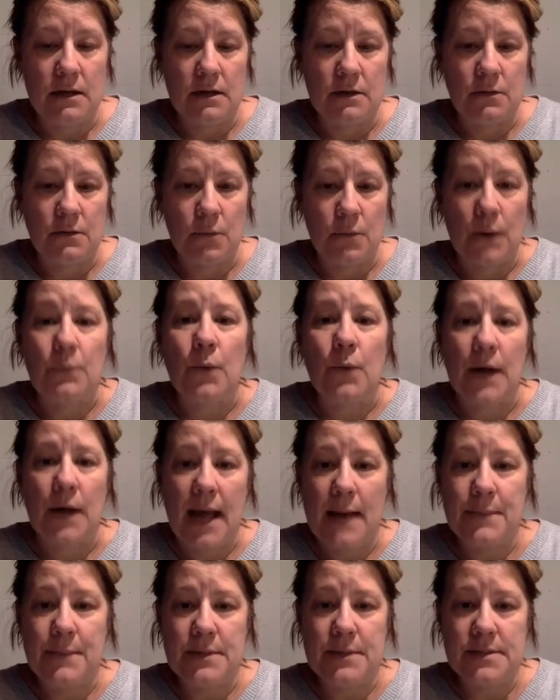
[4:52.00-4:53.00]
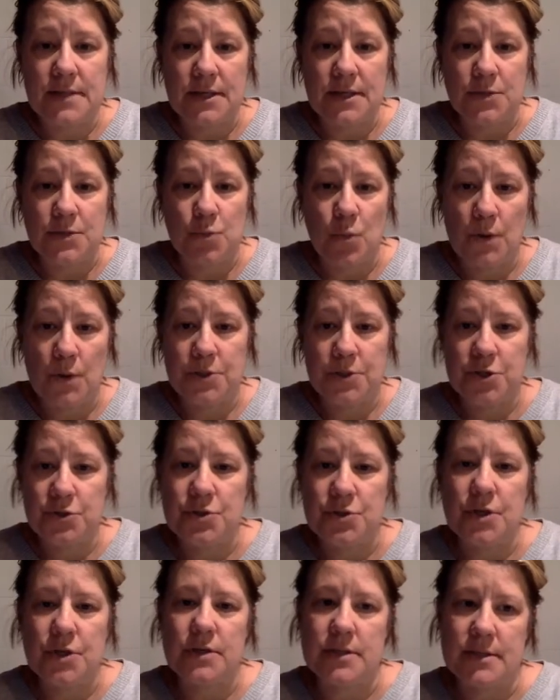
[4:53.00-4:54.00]
What happens is once you
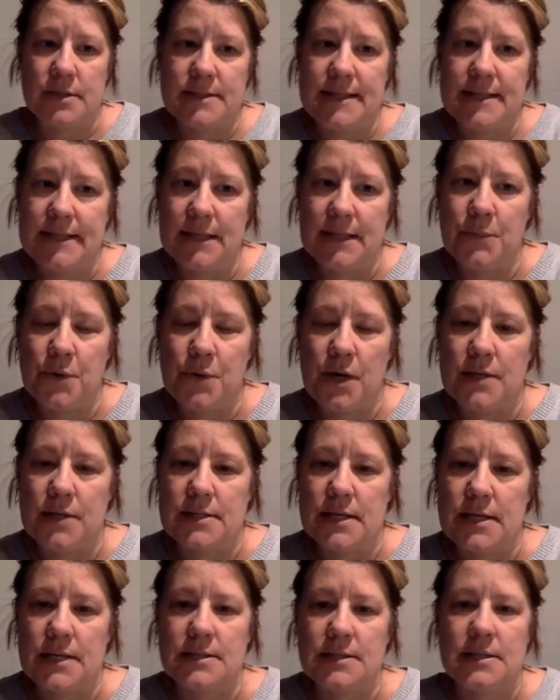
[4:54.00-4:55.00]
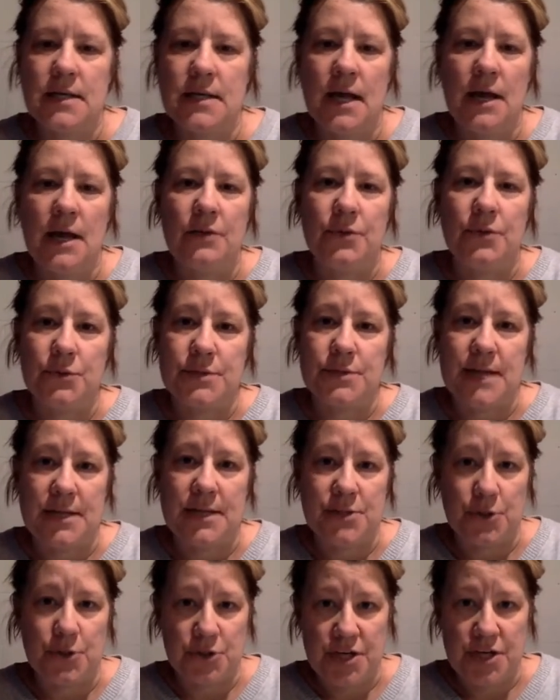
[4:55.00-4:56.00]
start the sealing process, those
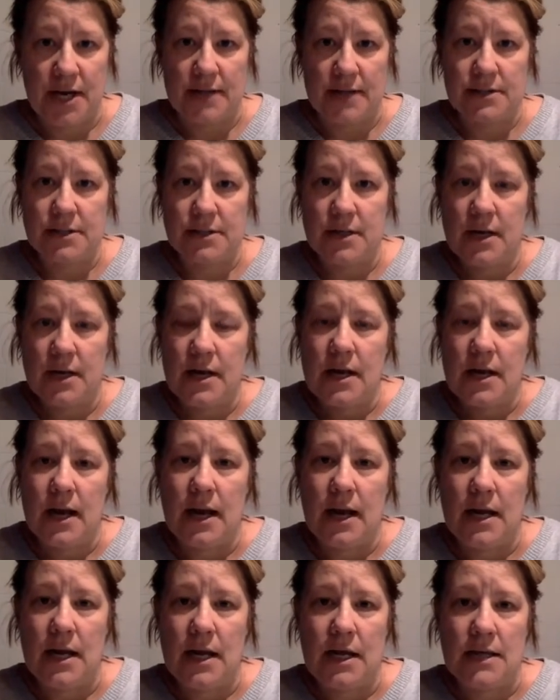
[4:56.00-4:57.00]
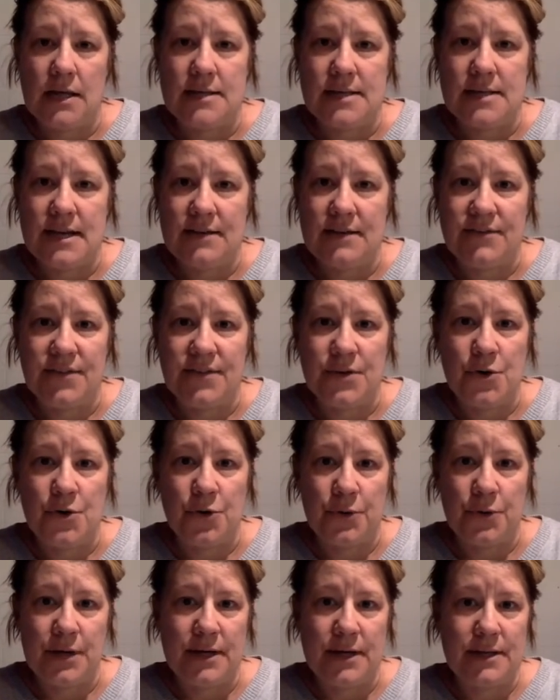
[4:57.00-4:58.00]
dates are checked. And if the
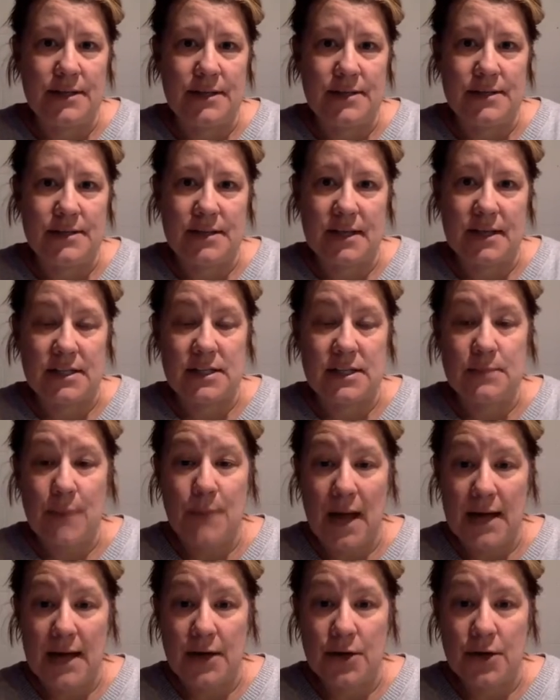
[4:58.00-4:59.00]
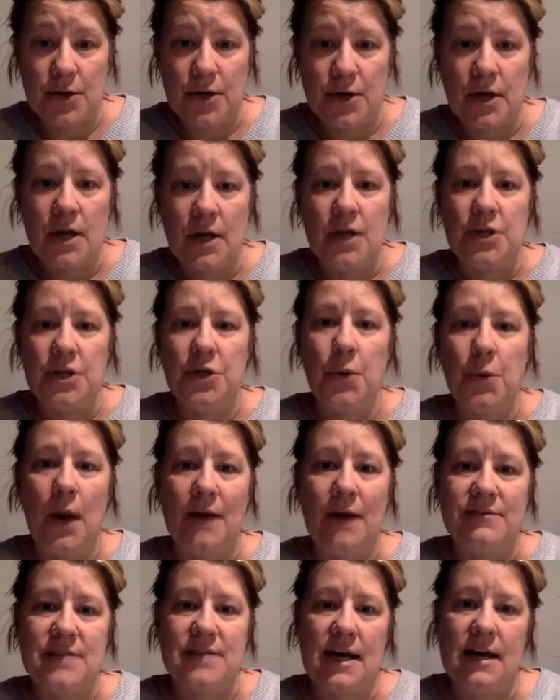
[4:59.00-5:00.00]
notary is expired, you
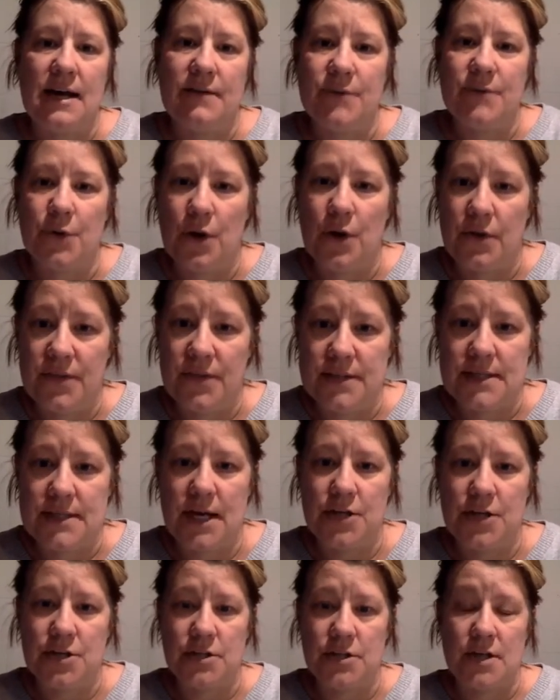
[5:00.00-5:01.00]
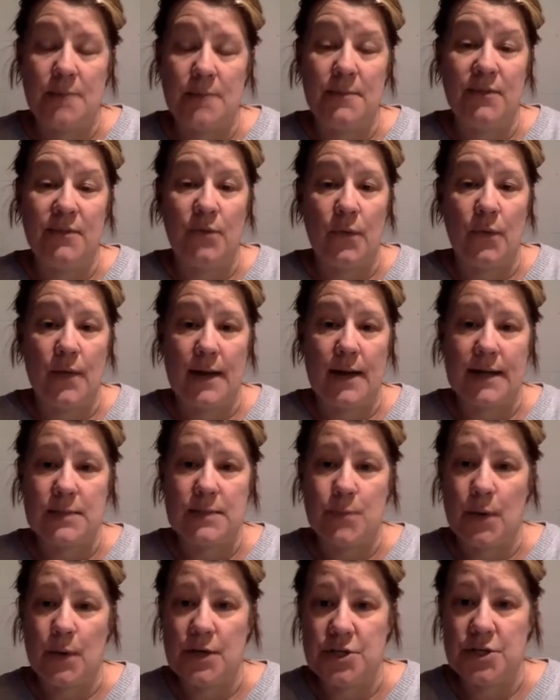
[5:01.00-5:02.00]
have to have your authentication done before that
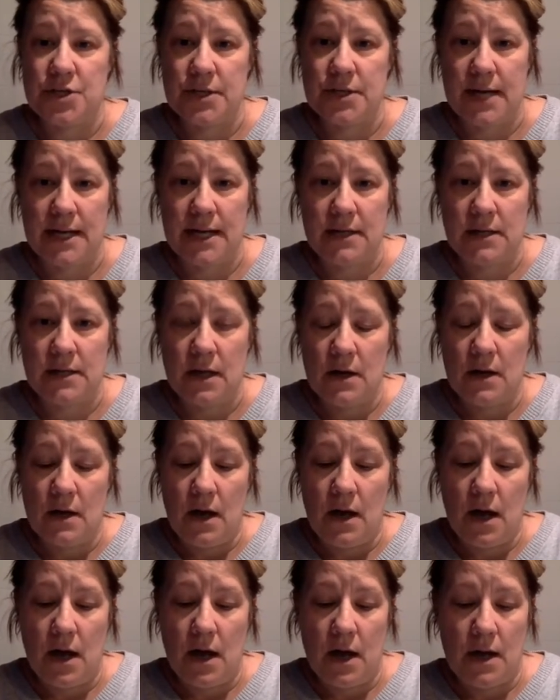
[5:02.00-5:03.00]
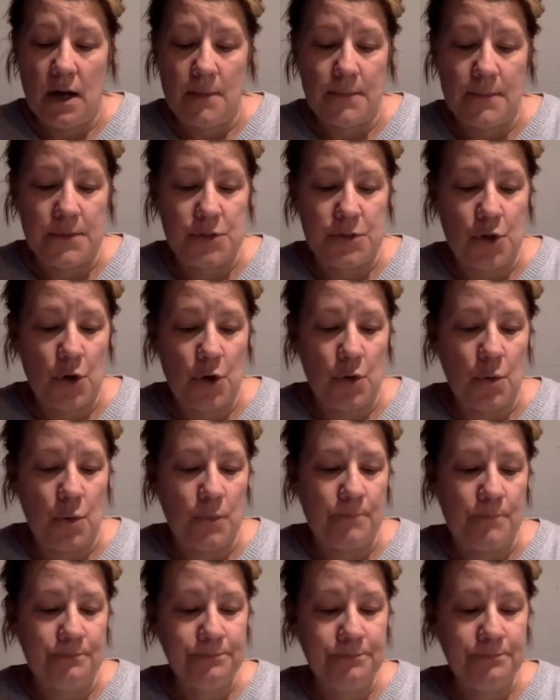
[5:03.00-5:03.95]
expiration date. So